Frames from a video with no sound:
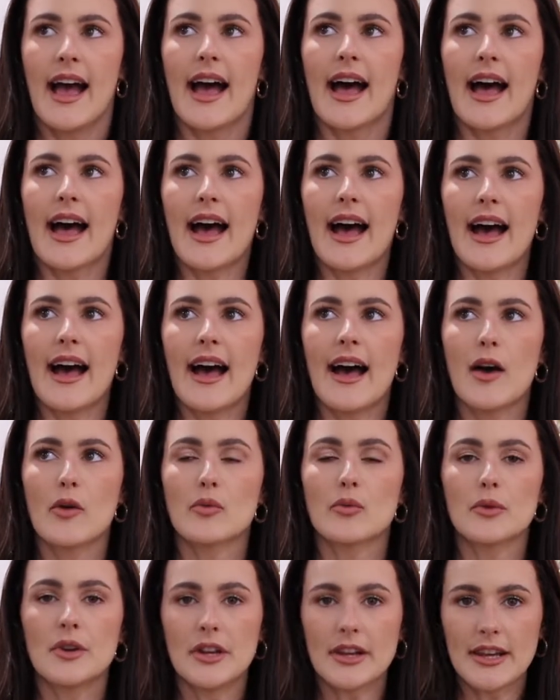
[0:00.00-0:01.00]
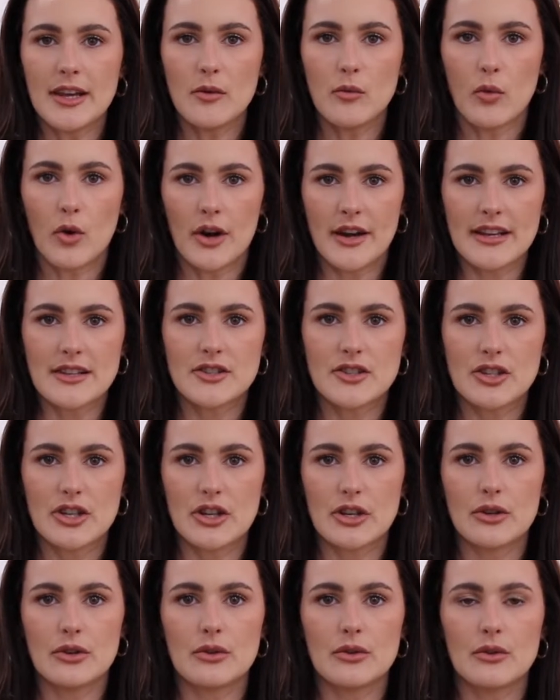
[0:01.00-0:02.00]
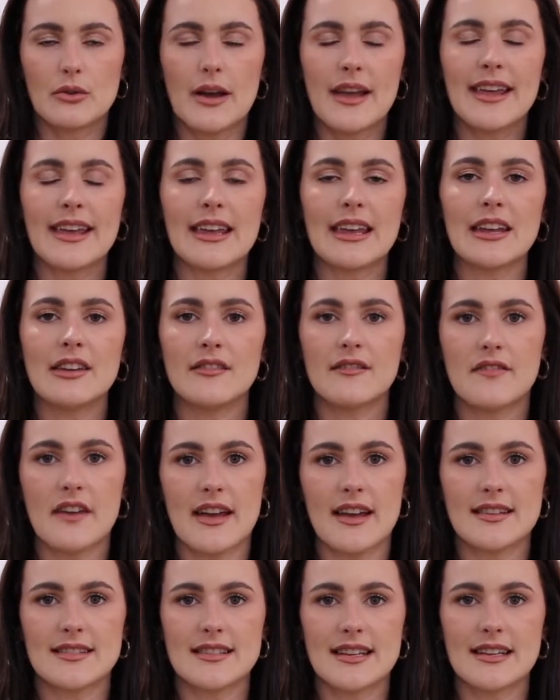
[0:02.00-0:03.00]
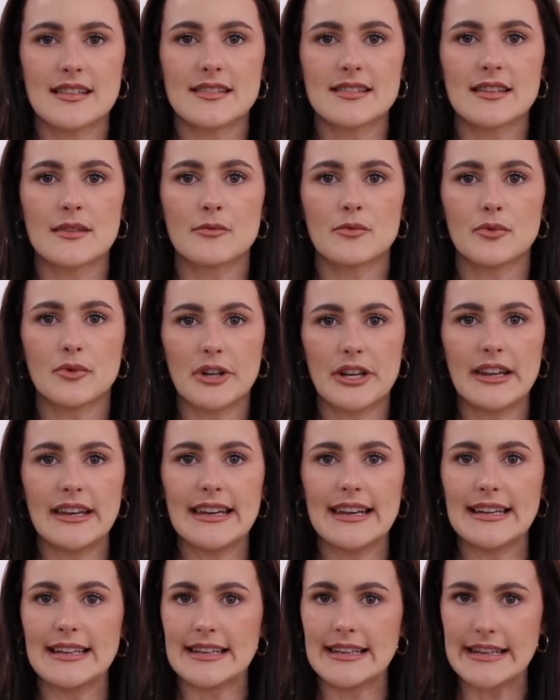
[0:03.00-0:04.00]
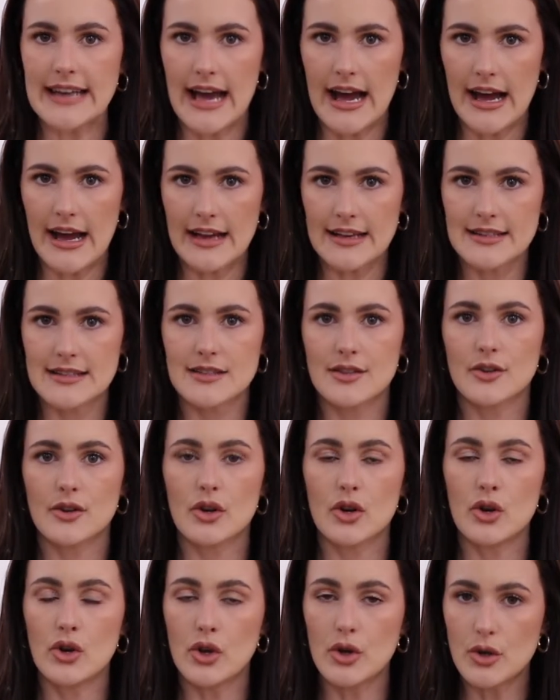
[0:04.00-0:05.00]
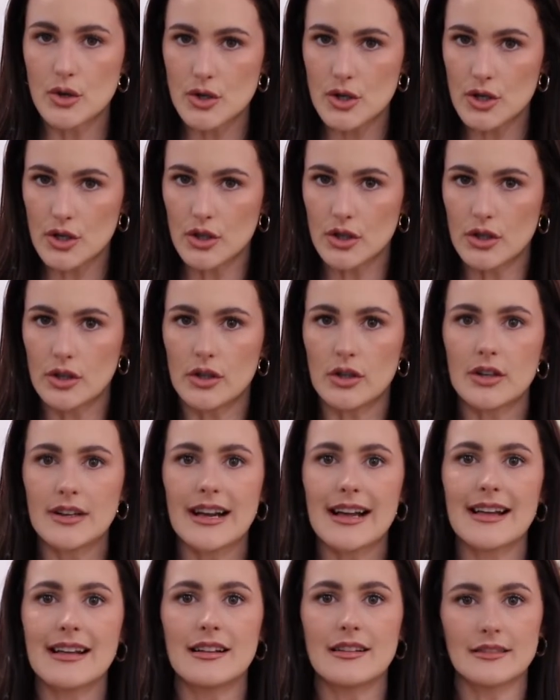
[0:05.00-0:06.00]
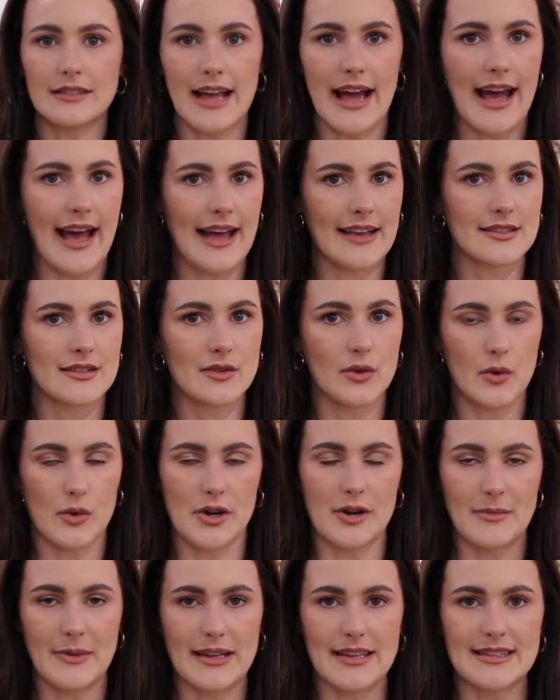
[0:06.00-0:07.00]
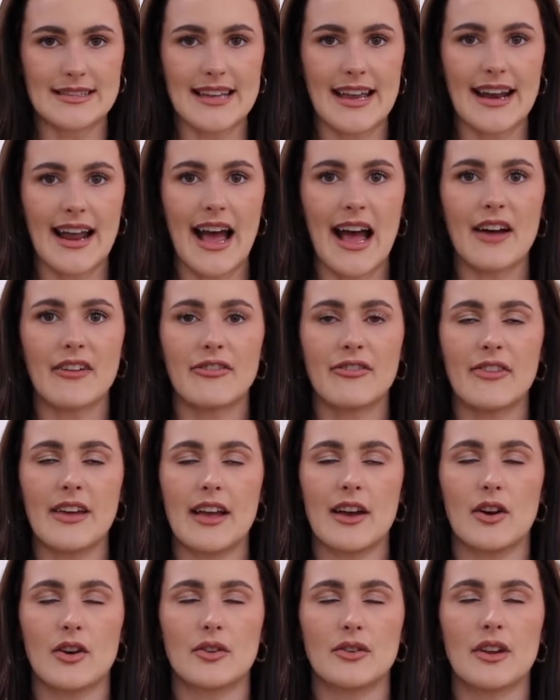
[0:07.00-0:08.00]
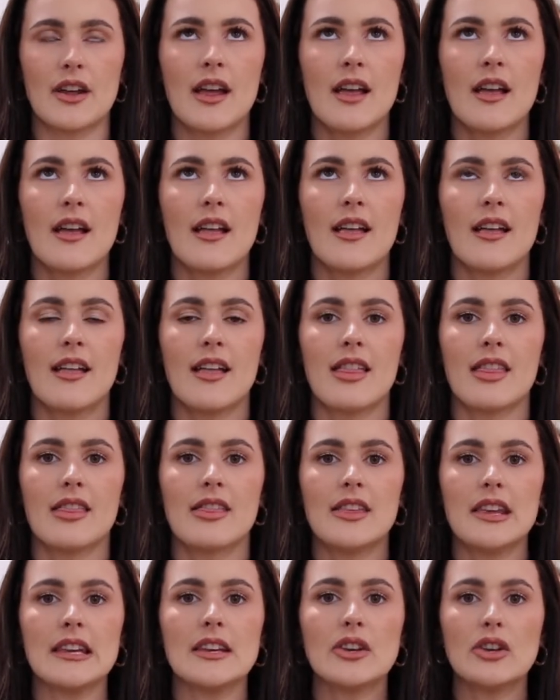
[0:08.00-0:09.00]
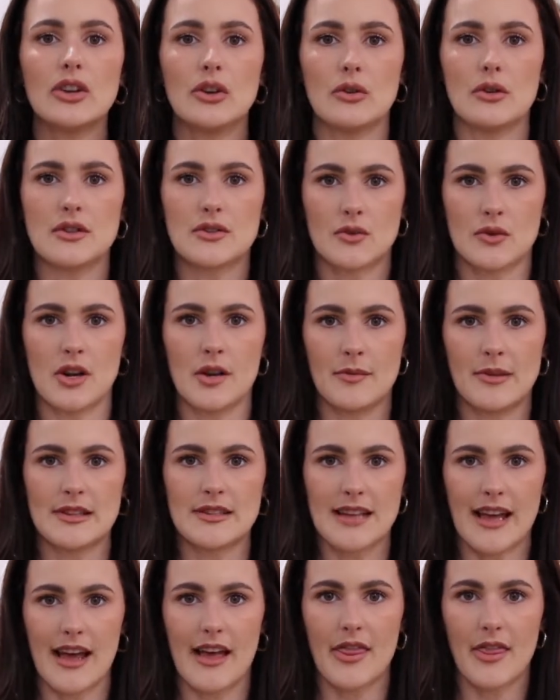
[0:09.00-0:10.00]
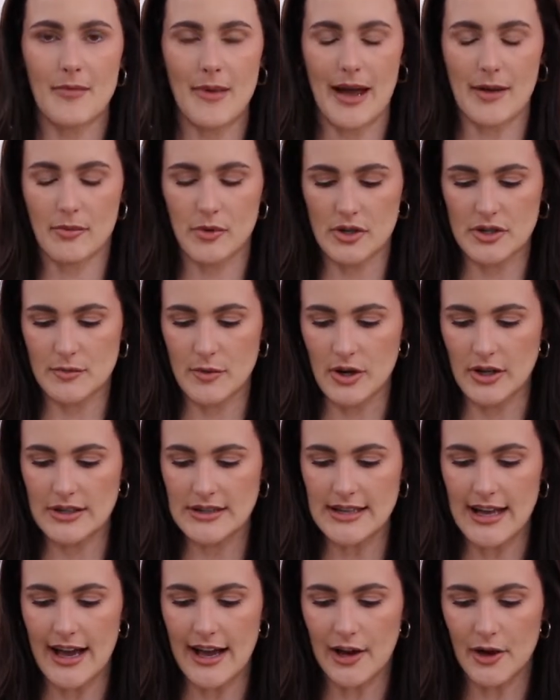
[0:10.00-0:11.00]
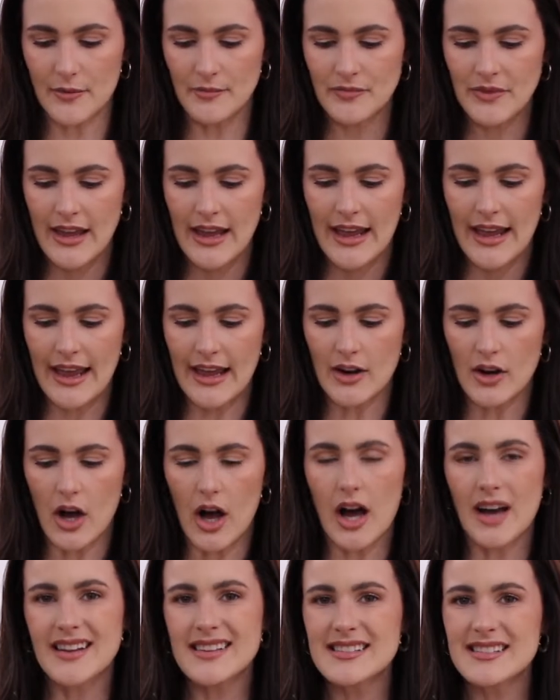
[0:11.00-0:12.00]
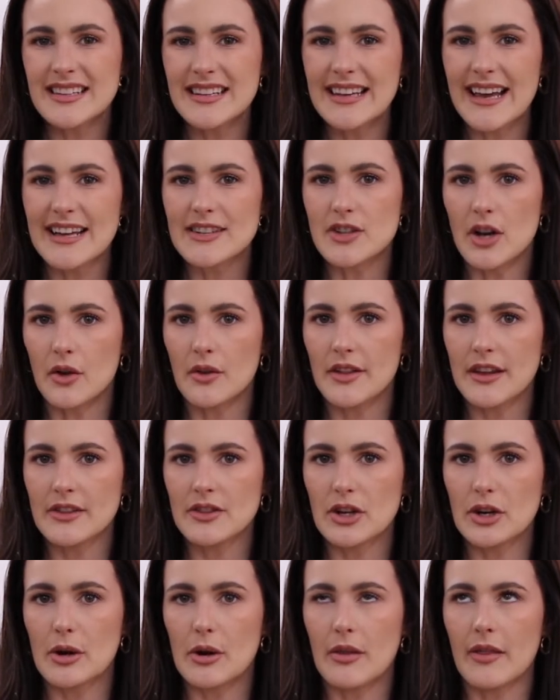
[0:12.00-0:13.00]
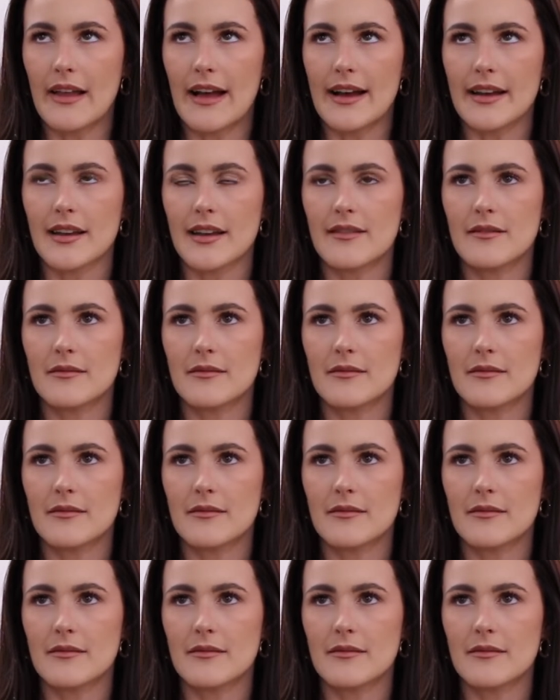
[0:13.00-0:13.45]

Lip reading: I really wanted to invest in some really nice neutral glass ornaments, and I found the cutest ornaments at the Back Porch Mercantile. And honestly, I don't think they're like